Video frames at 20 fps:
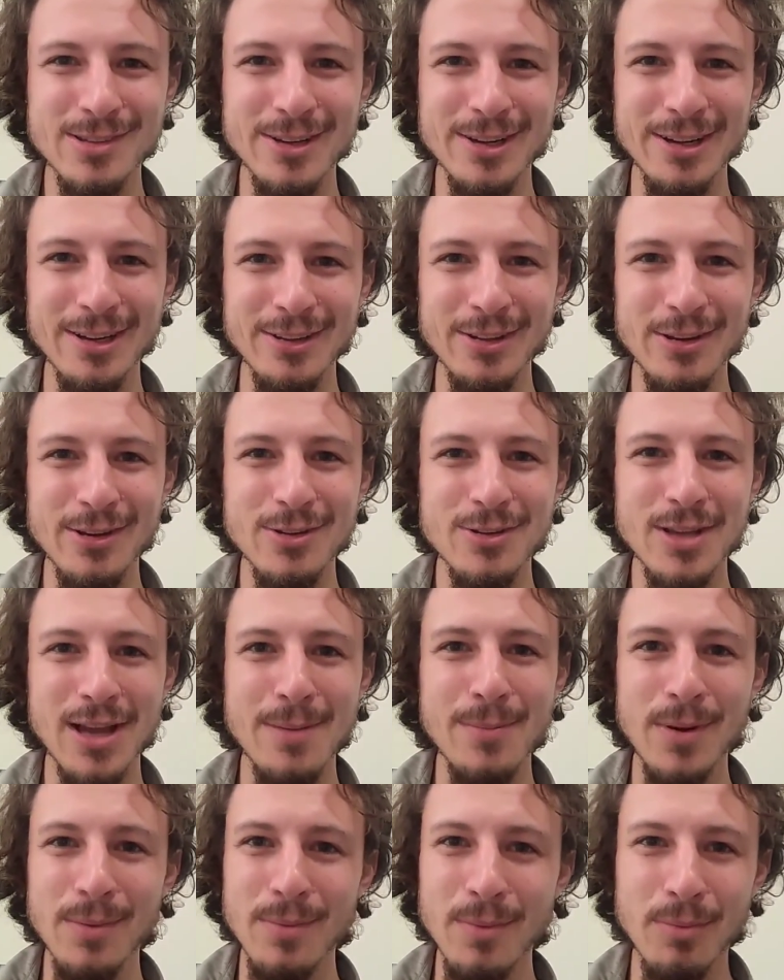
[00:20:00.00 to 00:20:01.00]
I don't know, you
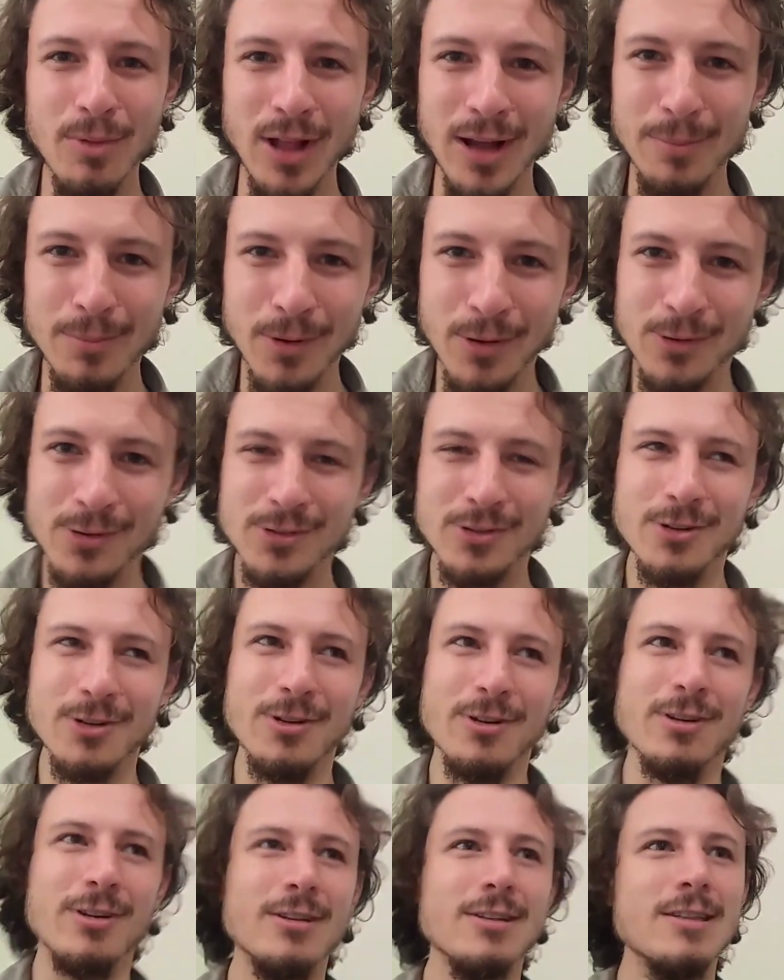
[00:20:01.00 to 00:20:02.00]
type up a blog post, or
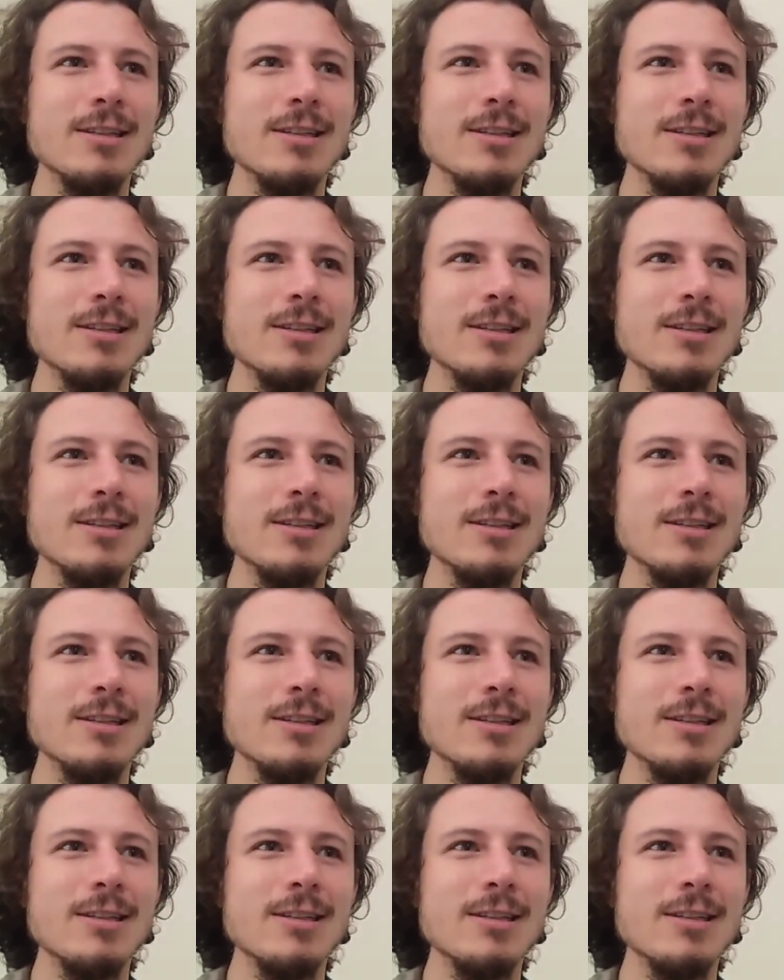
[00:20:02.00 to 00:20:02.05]
you're,